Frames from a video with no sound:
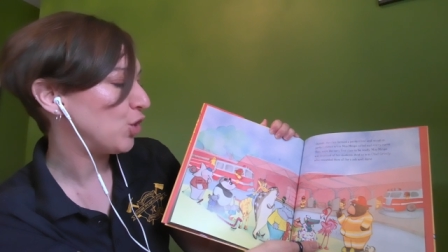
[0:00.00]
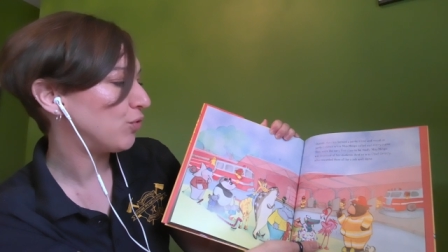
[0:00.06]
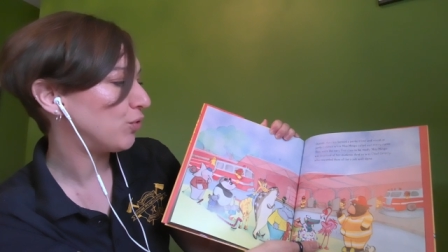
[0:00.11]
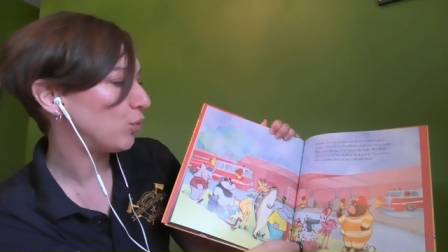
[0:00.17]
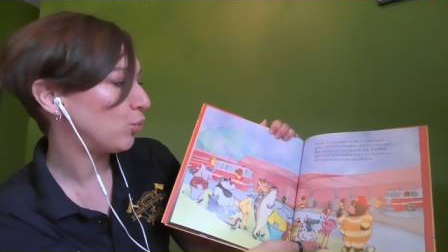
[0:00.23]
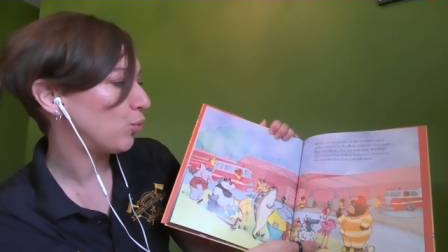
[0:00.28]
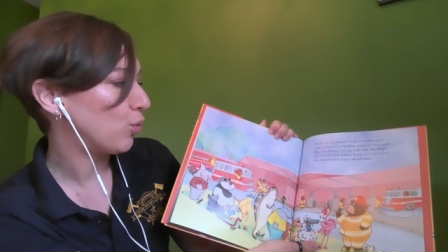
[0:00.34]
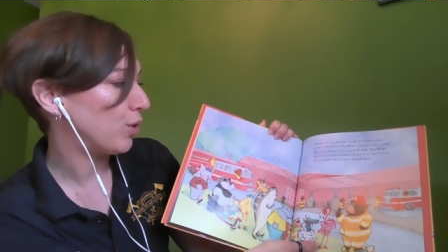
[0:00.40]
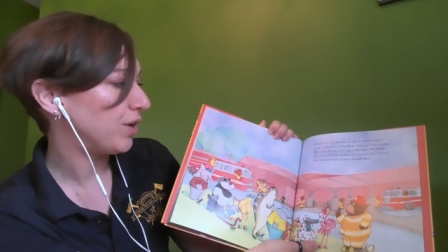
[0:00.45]
who
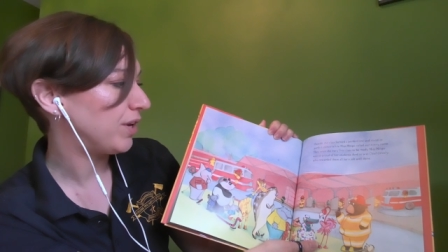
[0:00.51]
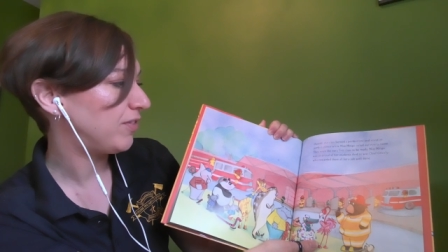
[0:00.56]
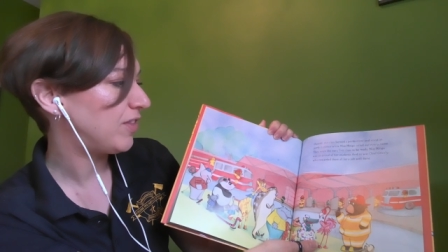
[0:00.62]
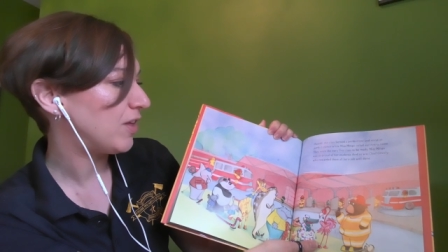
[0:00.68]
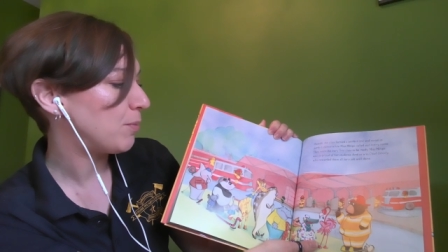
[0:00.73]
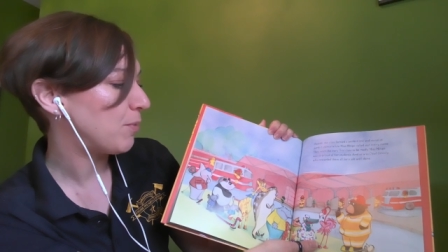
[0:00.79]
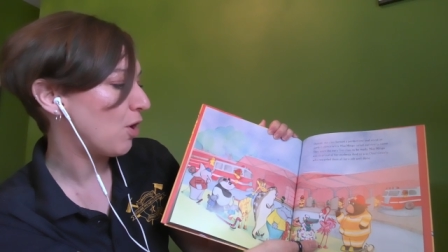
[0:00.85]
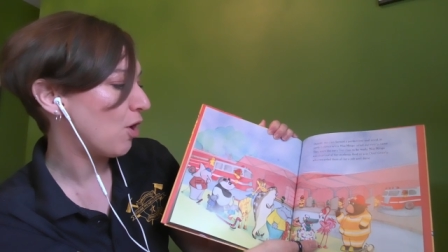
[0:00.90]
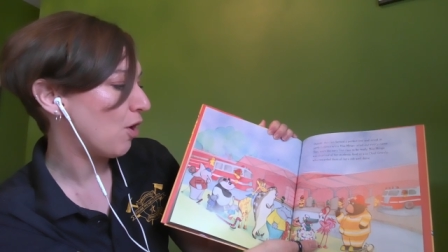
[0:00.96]
rewarded
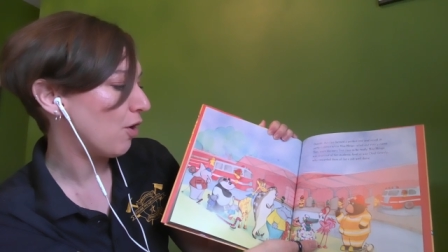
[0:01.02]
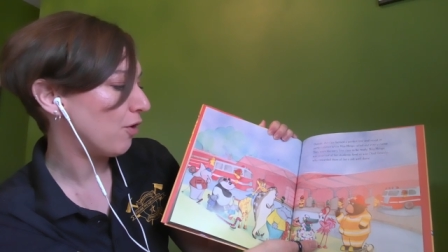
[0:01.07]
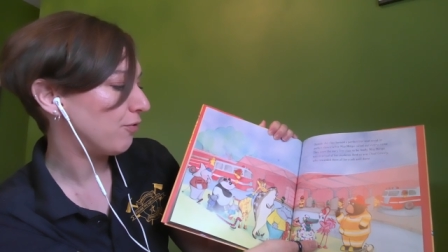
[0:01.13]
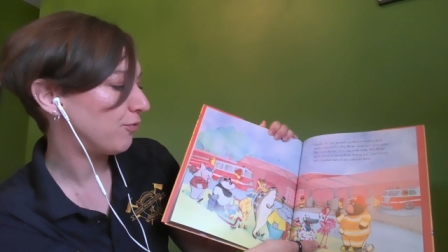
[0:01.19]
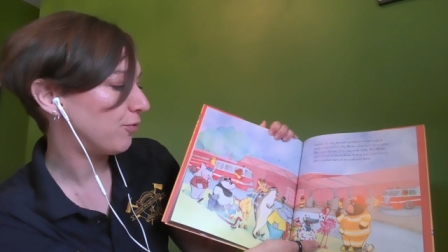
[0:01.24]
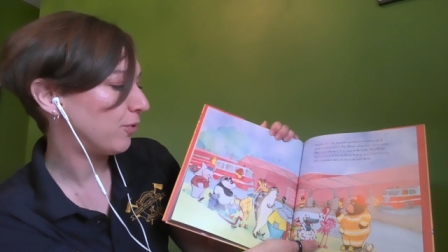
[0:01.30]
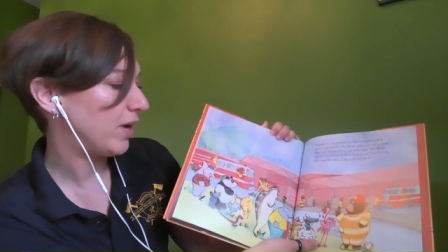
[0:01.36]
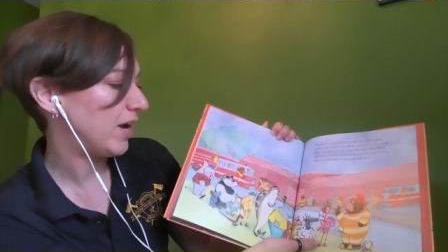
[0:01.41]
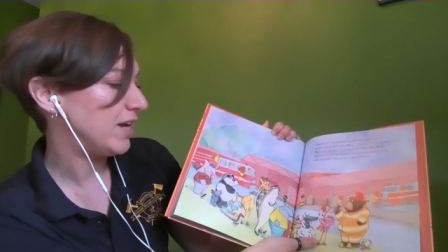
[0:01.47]
them
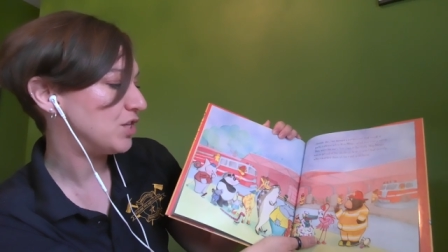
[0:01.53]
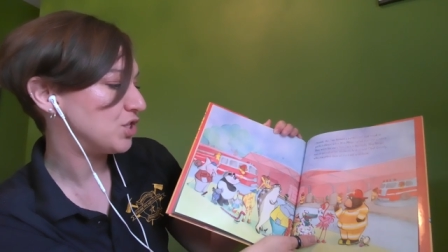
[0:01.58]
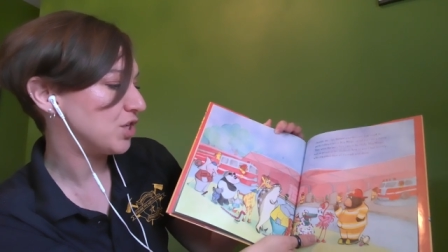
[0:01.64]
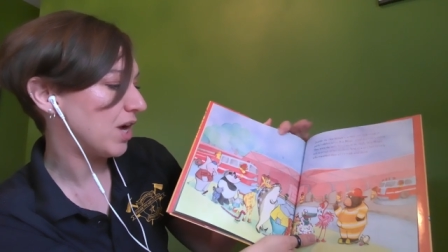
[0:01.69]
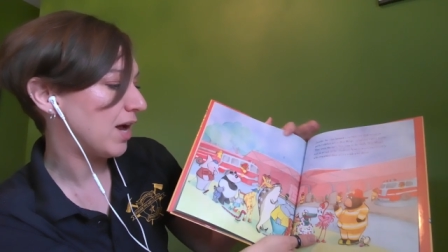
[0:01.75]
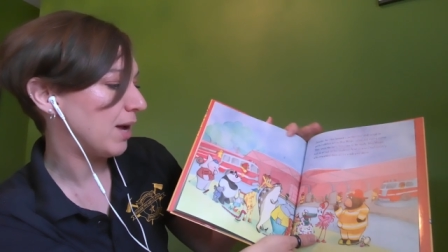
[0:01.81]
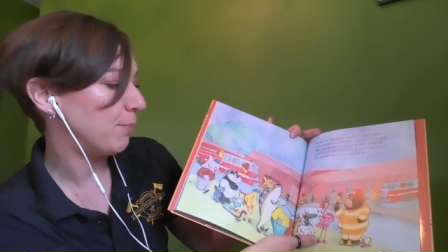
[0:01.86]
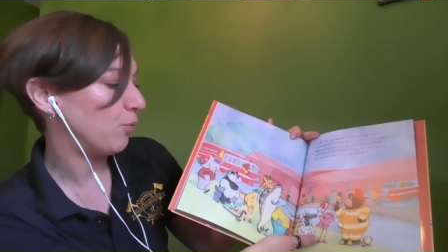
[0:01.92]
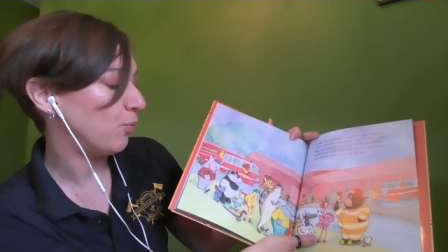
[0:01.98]
all for a
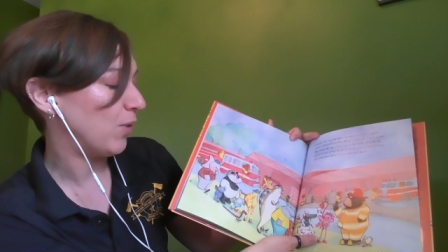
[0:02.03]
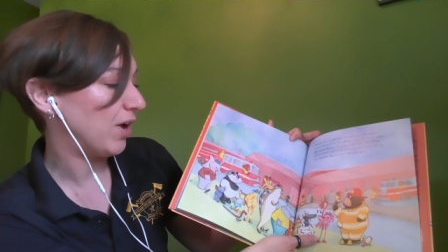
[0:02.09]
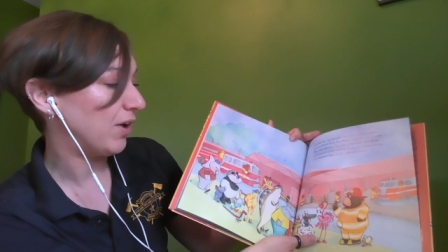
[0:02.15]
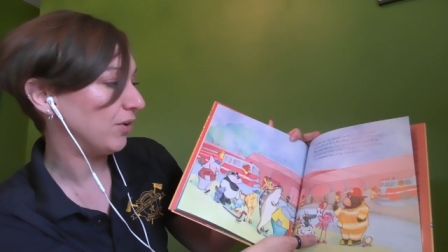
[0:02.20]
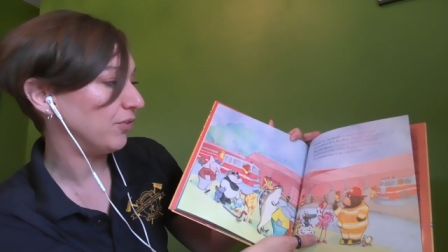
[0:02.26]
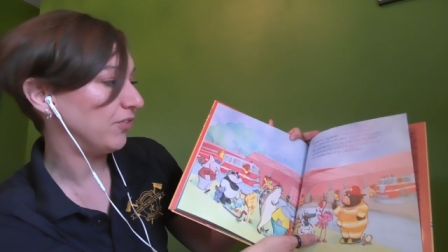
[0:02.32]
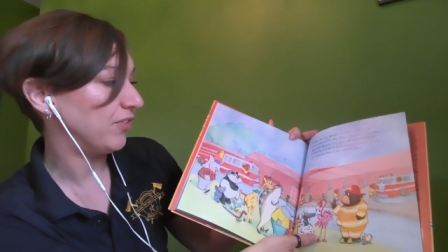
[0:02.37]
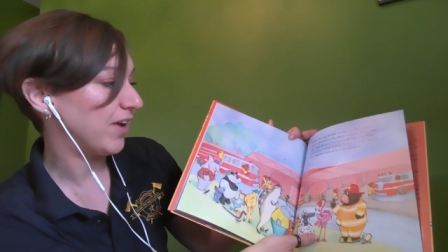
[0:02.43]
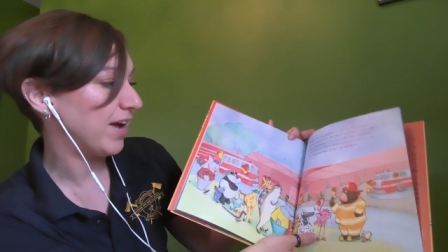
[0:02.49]
job
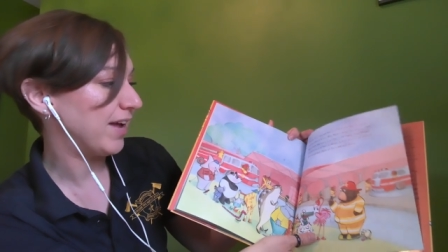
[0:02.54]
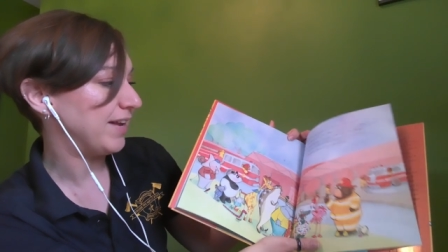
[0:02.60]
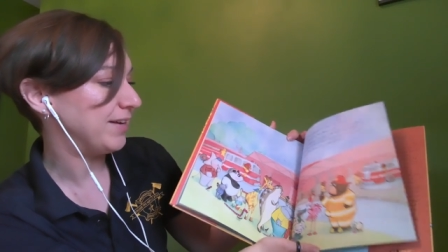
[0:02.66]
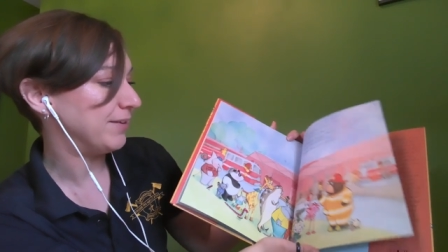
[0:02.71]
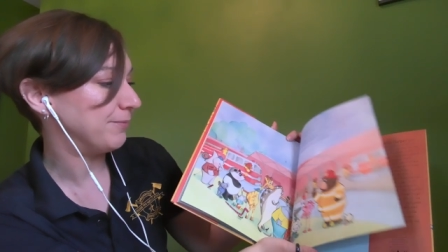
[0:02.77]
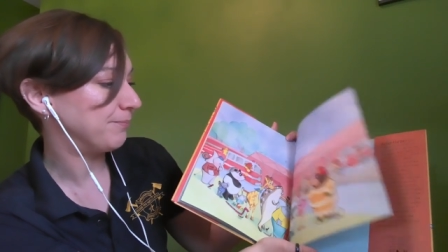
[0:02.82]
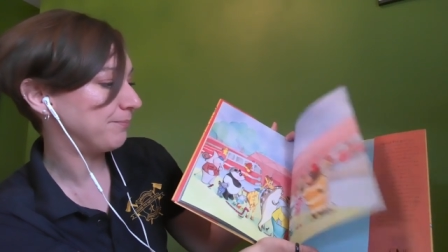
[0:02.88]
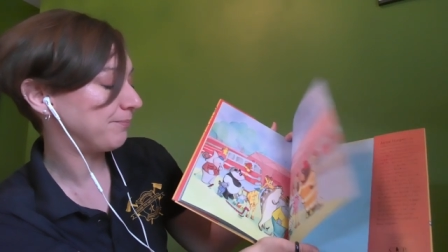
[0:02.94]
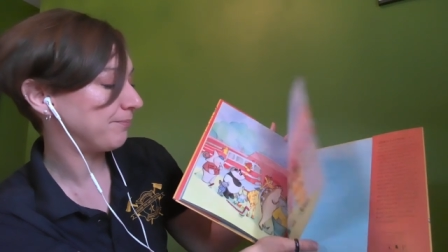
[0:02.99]
well
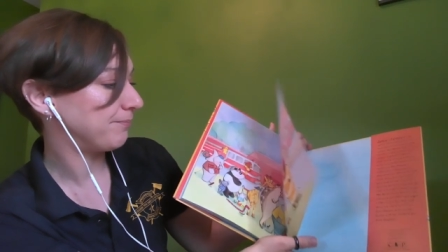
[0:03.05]
done.